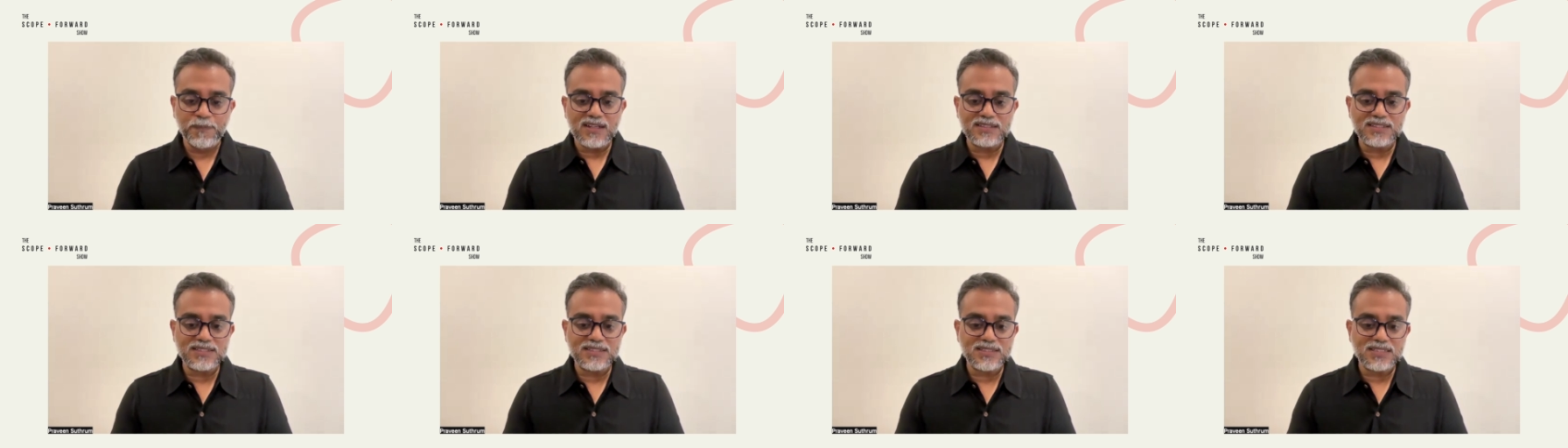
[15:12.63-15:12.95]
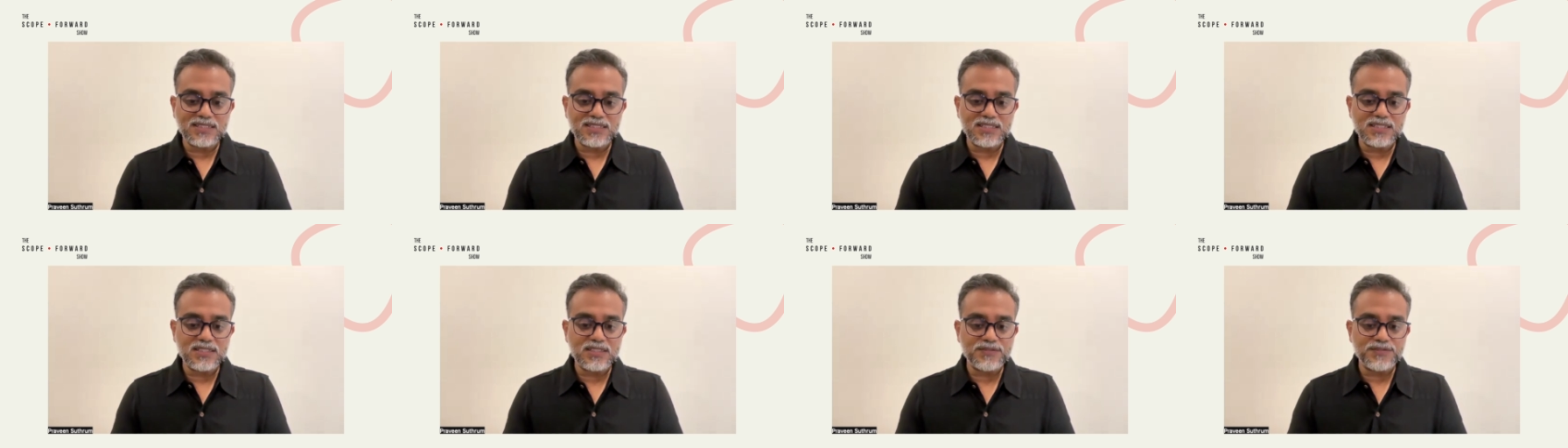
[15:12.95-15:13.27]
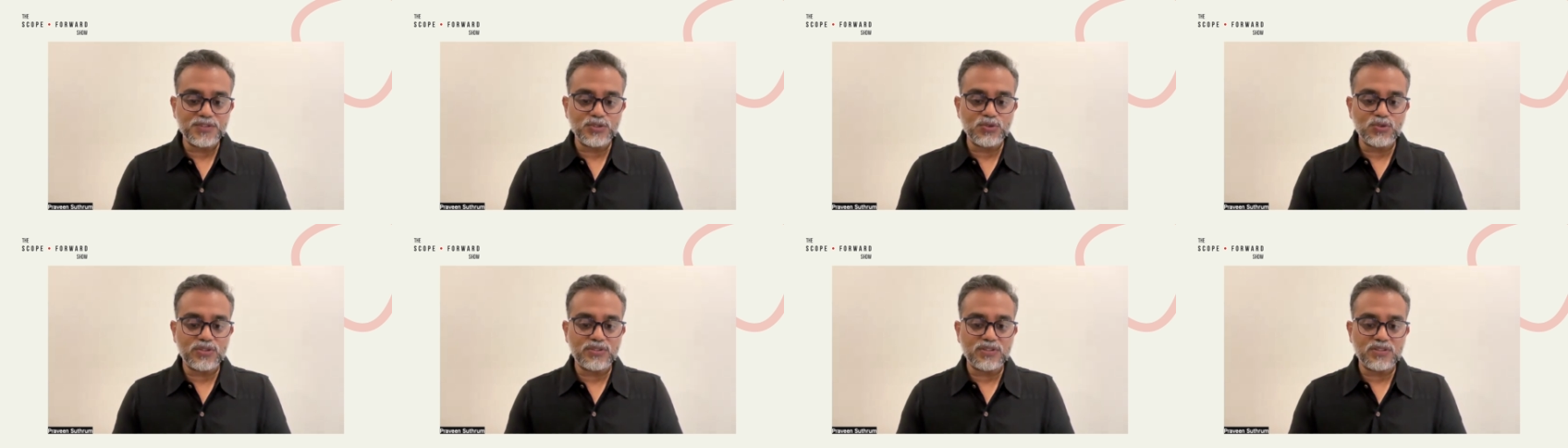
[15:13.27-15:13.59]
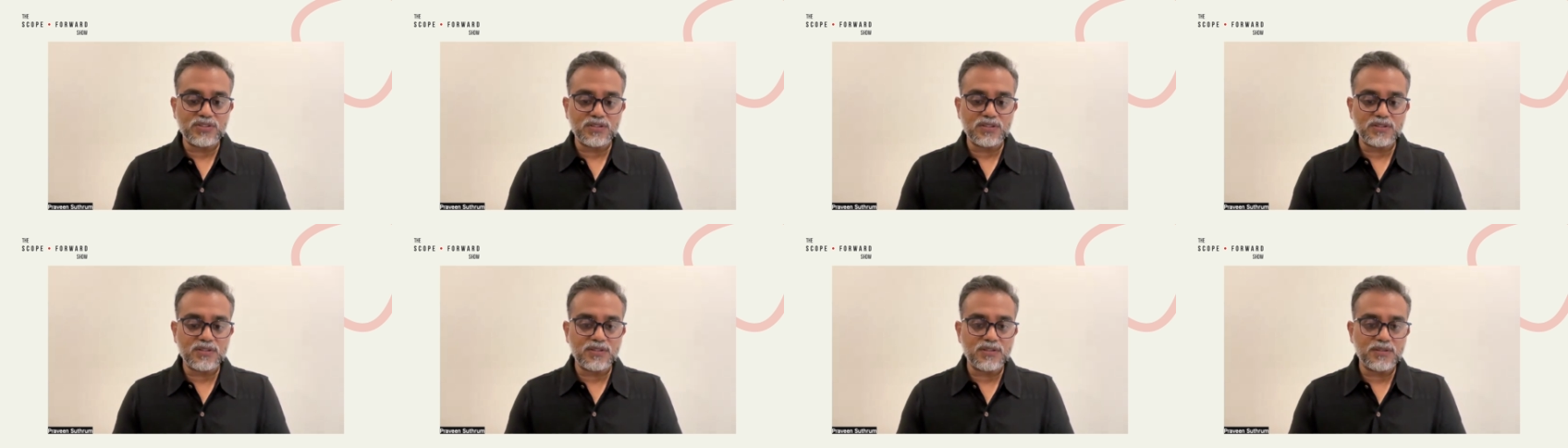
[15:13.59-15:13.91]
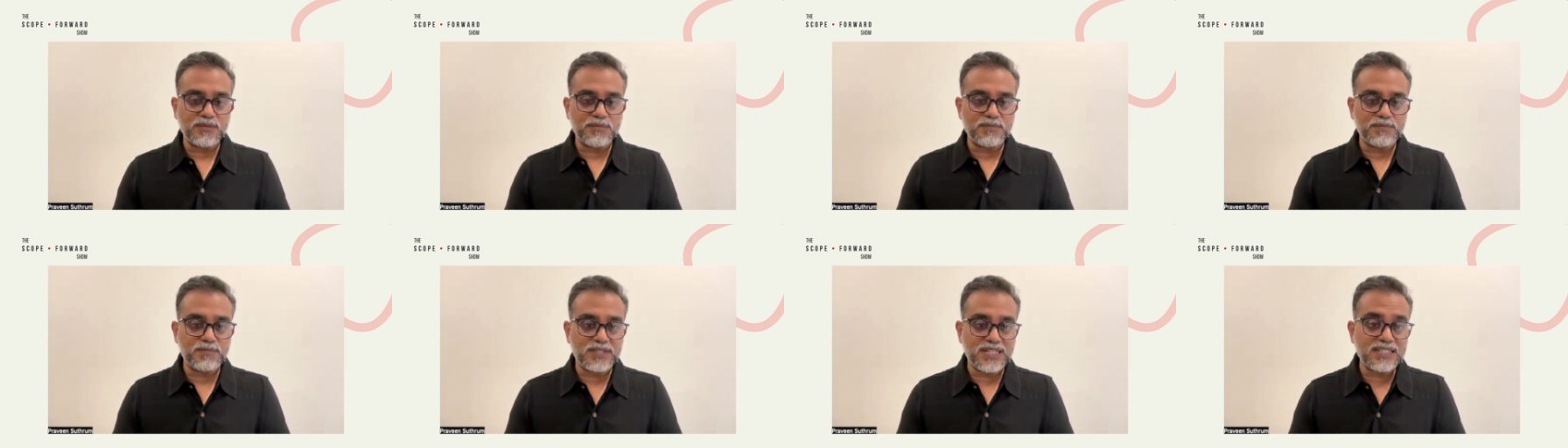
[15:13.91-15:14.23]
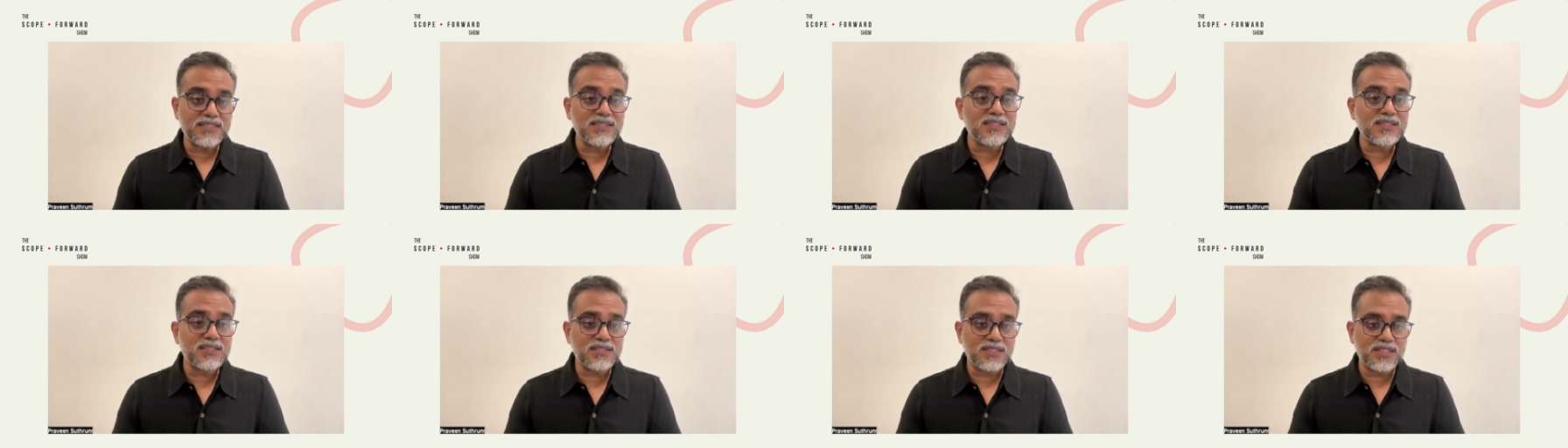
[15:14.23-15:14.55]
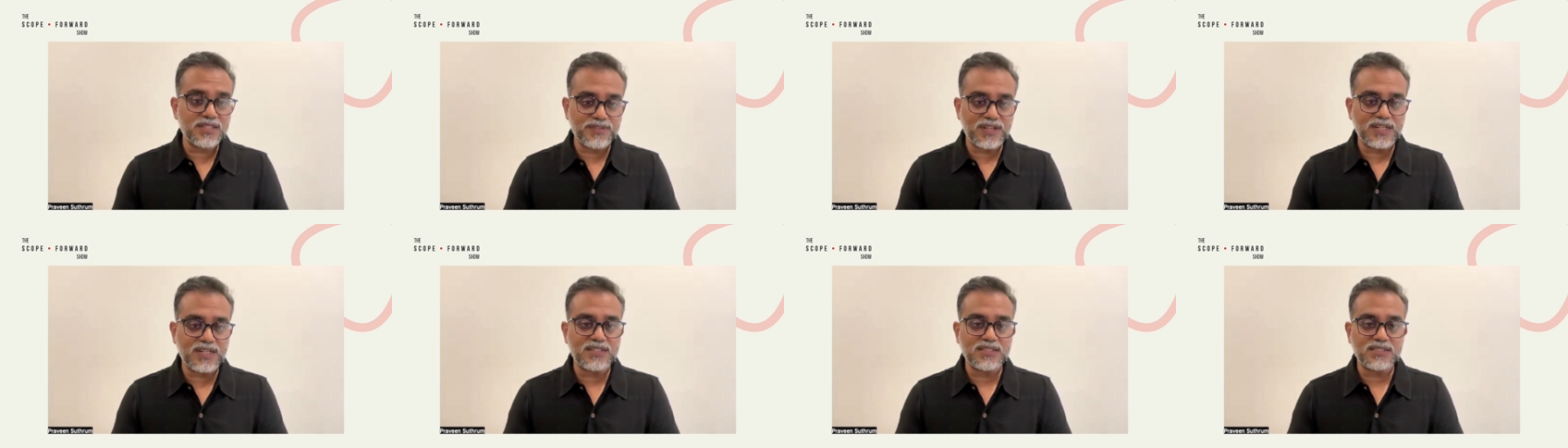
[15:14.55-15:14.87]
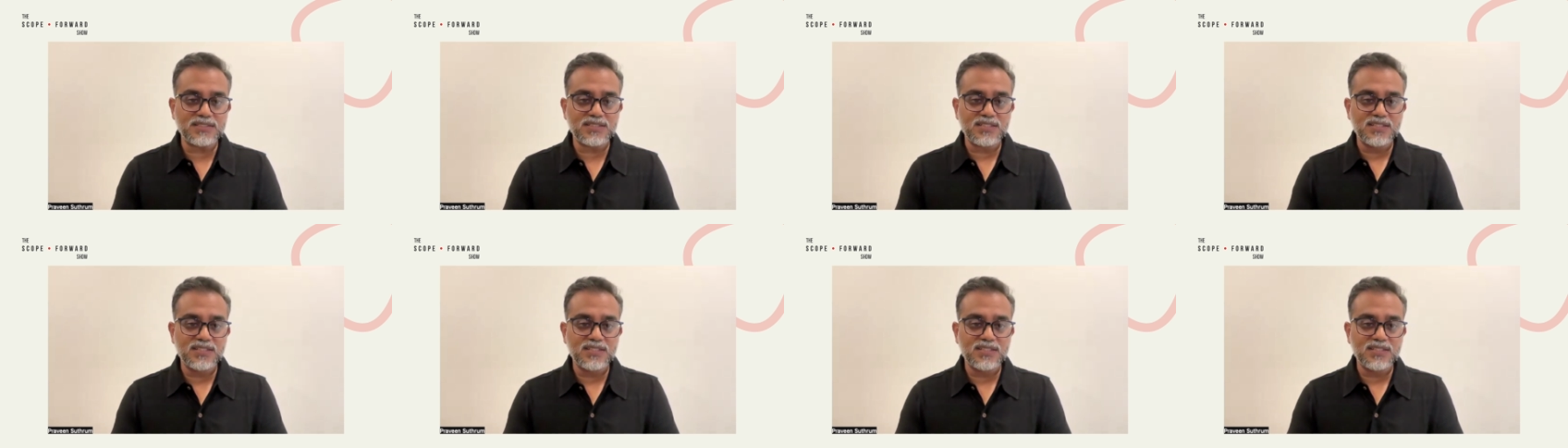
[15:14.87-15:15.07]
there's an interview on a breath device